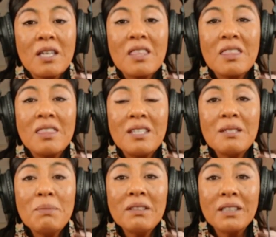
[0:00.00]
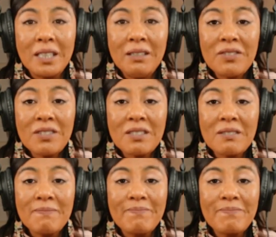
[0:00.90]
These beliefs,
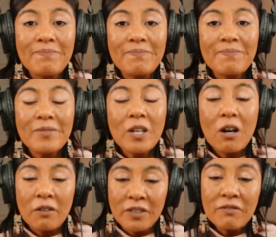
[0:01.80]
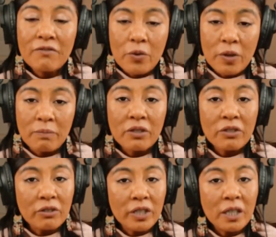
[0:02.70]
often formed
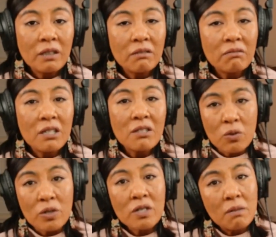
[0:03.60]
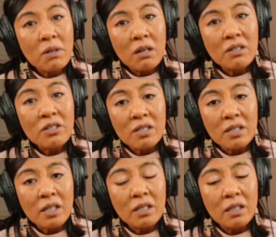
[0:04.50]
early and stored
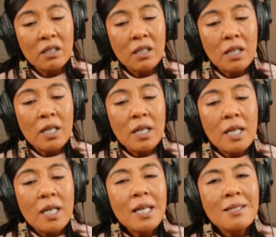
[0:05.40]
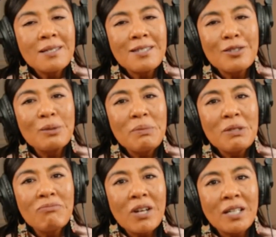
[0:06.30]
subconsciously, can still be
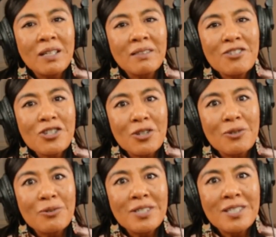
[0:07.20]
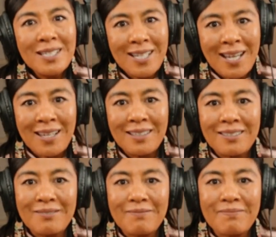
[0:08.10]
running the show today,
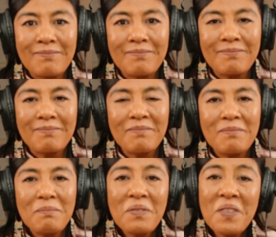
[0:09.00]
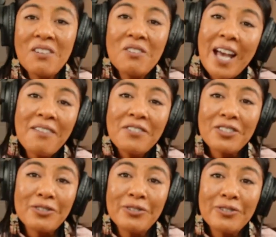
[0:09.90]
but they don't have to.